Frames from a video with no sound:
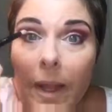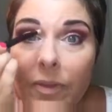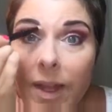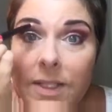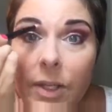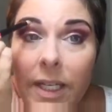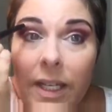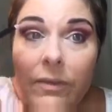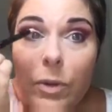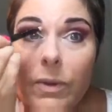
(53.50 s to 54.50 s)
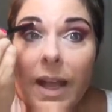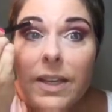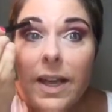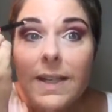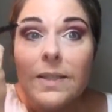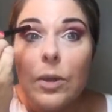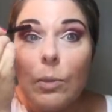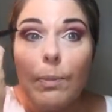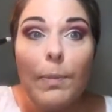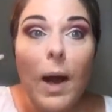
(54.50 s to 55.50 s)
And that's going to give you that nice
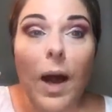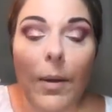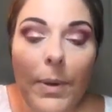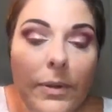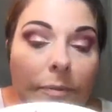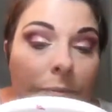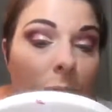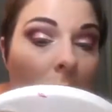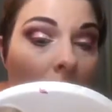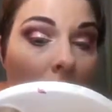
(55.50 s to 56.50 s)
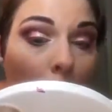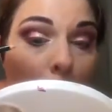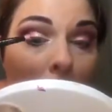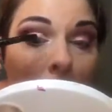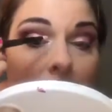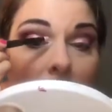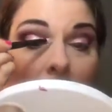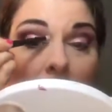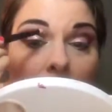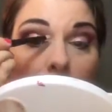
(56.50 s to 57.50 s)
little pop and openness.
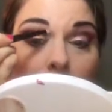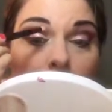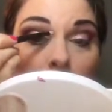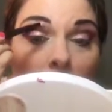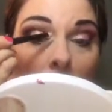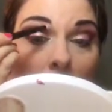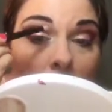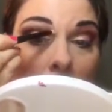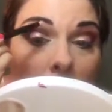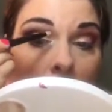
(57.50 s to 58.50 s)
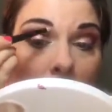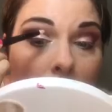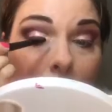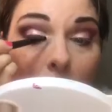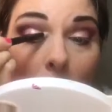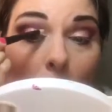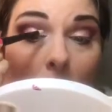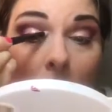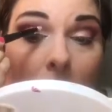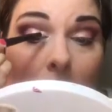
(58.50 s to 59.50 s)
And I'm going to
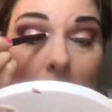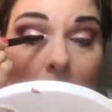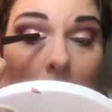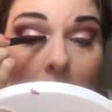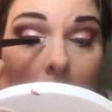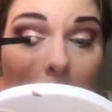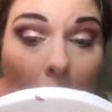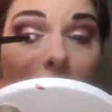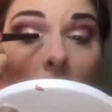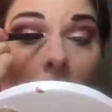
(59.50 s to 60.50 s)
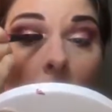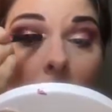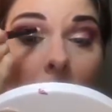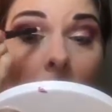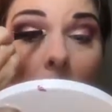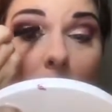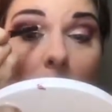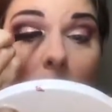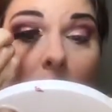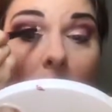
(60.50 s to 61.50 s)
blend that in and
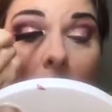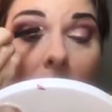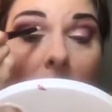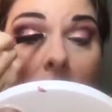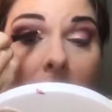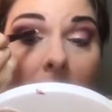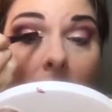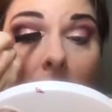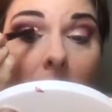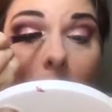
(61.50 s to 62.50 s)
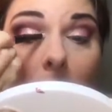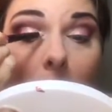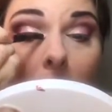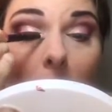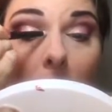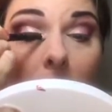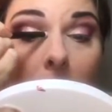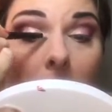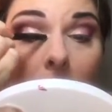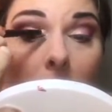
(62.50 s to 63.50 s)
over this little bit of pigment
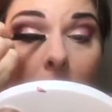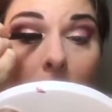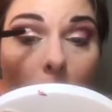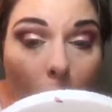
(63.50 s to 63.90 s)
here in the